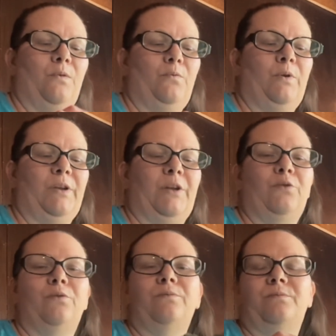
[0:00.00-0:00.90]

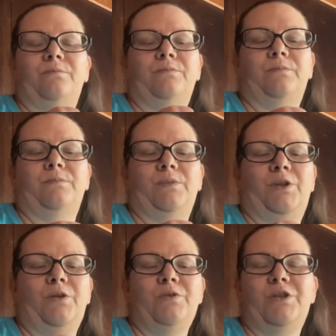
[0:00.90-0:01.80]
really
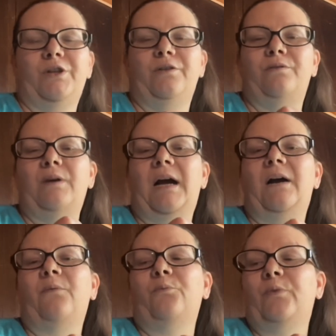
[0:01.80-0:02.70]
used to.
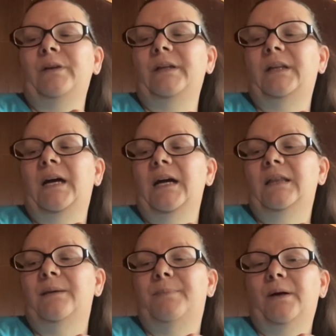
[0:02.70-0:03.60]
I really
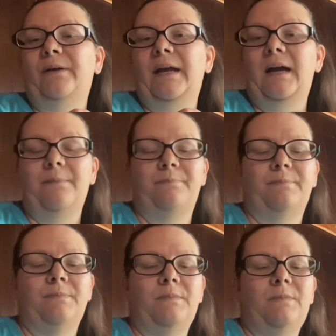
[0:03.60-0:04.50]
like the Bernat
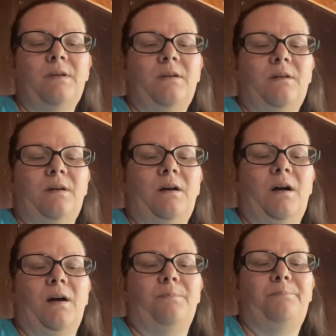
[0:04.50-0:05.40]

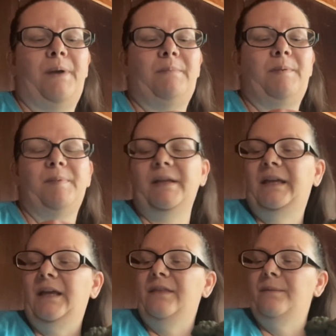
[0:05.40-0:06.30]
baby
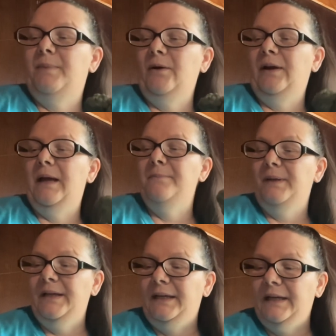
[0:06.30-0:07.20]
blanket and the Bernat
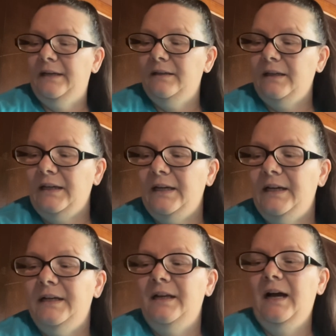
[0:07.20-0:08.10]
blanket,
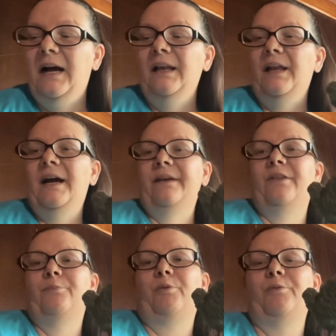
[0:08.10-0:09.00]
and I like
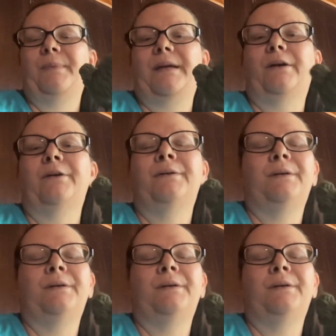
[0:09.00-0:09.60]
the Premier